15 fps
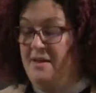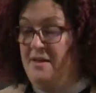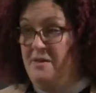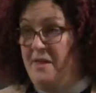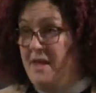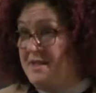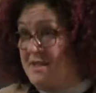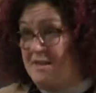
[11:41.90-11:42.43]

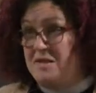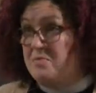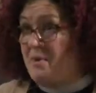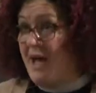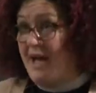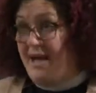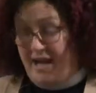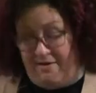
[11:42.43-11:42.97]
that
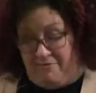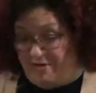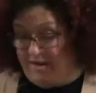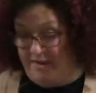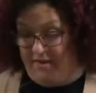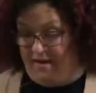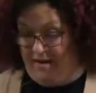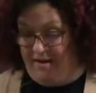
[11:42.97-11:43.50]
despite
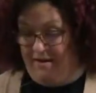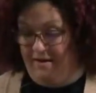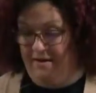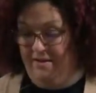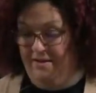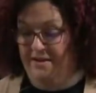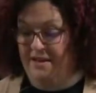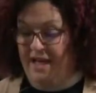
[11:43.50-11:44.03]
everything,
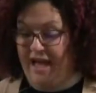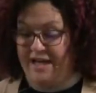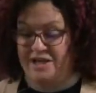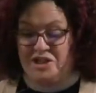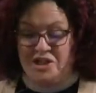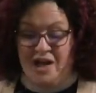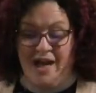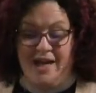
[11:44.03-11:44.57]
the light
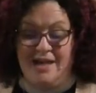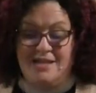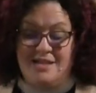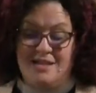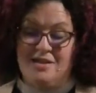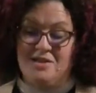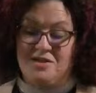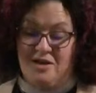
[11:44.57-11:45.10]
shines
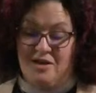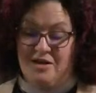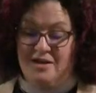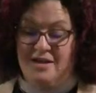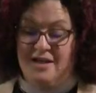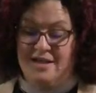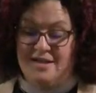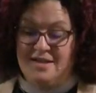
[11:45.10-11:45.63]
in the
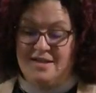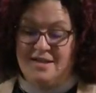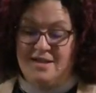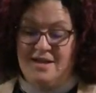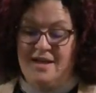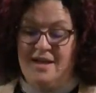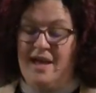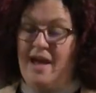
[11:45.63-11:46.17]
darkness,
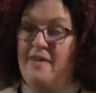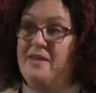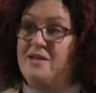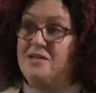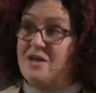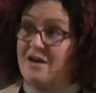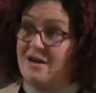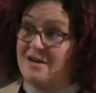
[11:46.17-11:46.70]
and the
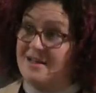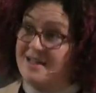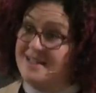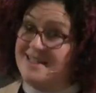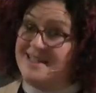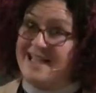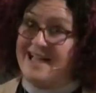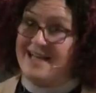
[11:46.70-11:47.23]
darkness
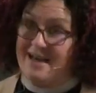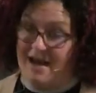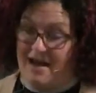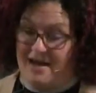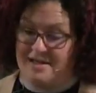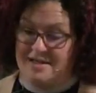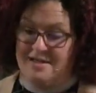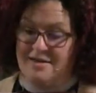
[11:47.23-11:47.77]

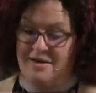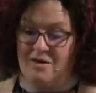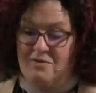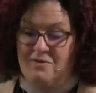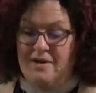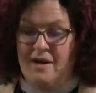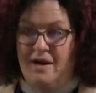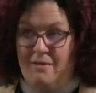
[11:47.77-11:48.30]
cannot
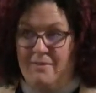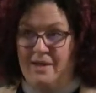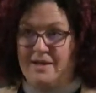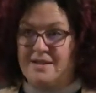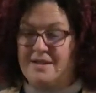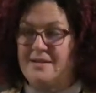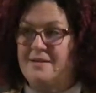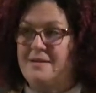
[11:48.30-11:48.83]
overcome
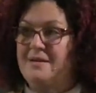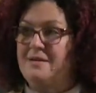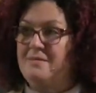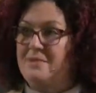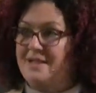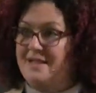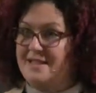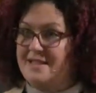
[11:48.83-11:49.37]
it.
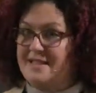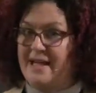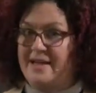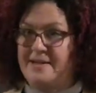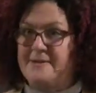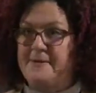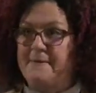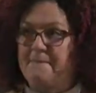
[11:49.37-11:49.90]
Please stand.